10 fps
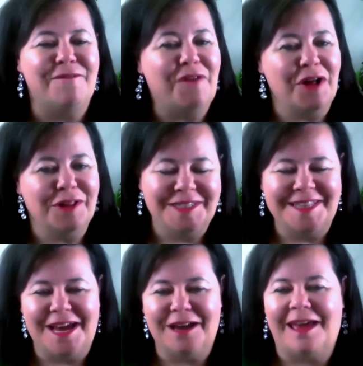fall into
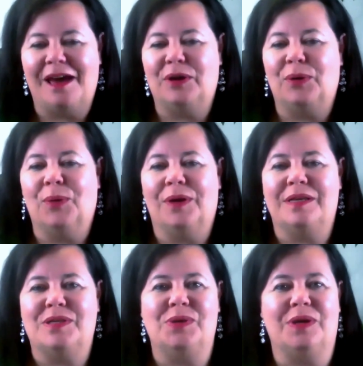that
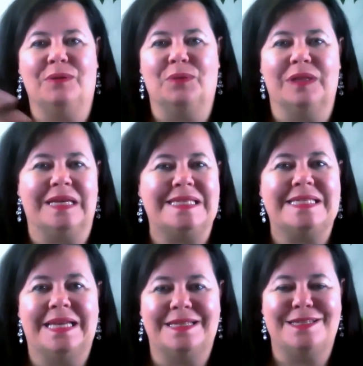category so you can really
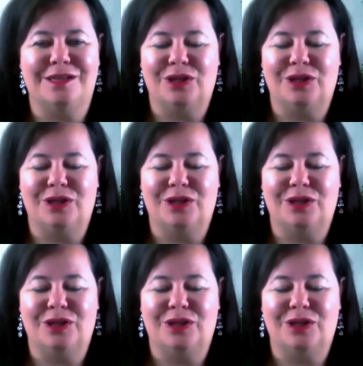assess